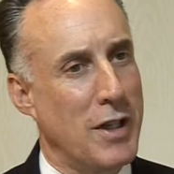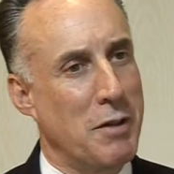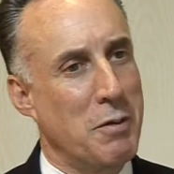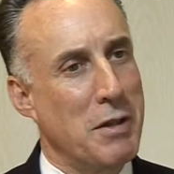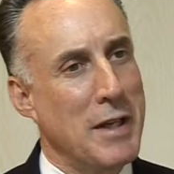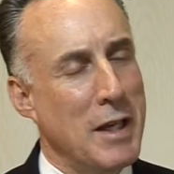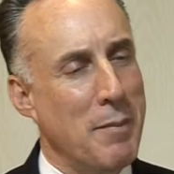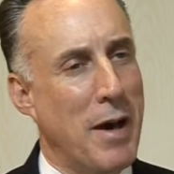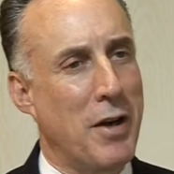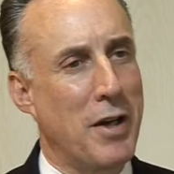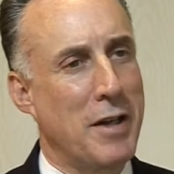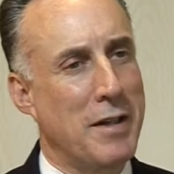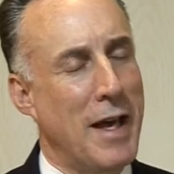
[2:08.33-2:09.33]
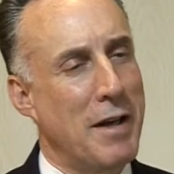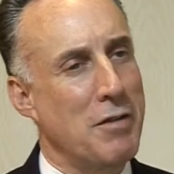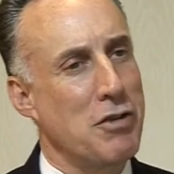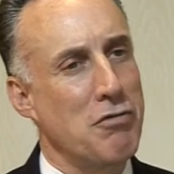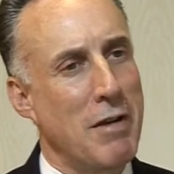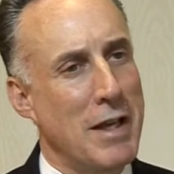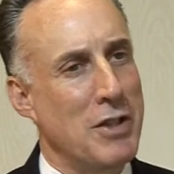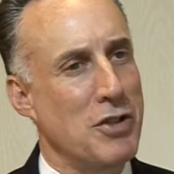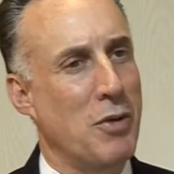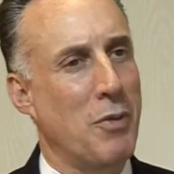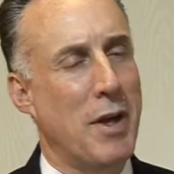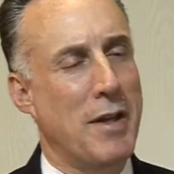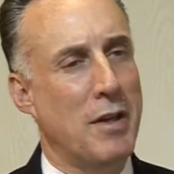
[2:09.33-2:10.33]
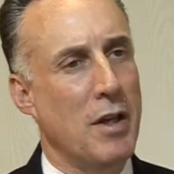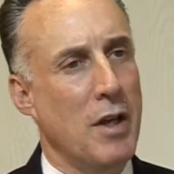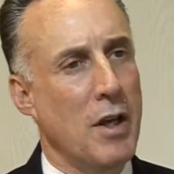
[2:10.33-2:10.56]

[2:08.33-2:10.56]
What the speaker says: And when you think about it, it's kind of strange in a way that